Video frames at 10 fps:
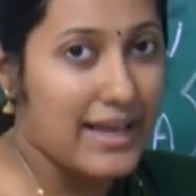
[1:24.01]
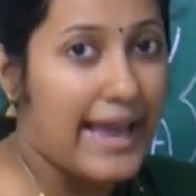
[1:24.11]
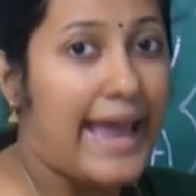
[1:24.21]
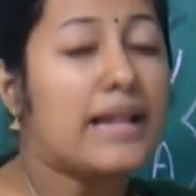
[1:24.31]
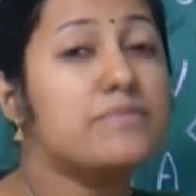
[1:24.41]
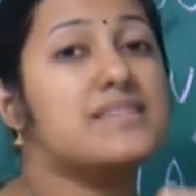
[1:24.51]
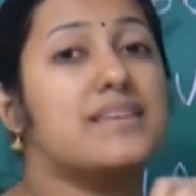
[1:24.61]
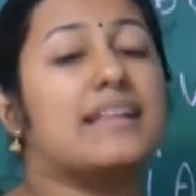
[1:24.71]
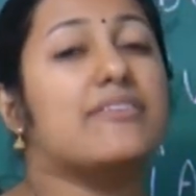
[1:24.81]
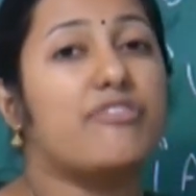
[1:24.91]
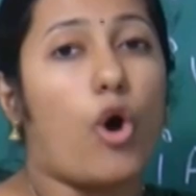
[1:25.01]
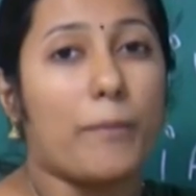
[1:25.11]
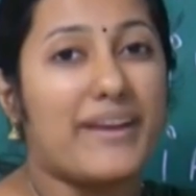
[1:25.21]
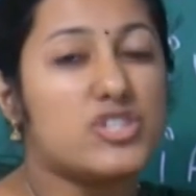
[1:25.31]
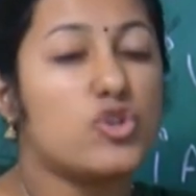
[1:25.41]
helps in the
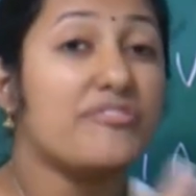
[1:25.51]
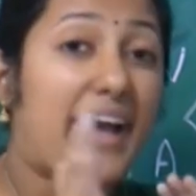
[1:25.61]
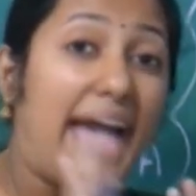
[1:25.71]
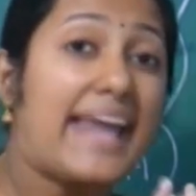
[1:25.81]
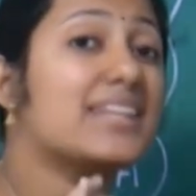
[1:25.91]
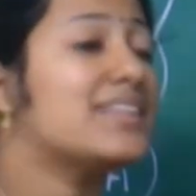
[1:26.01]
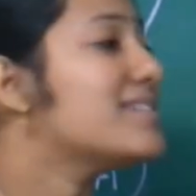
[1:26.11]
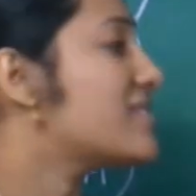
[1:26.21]
formation of another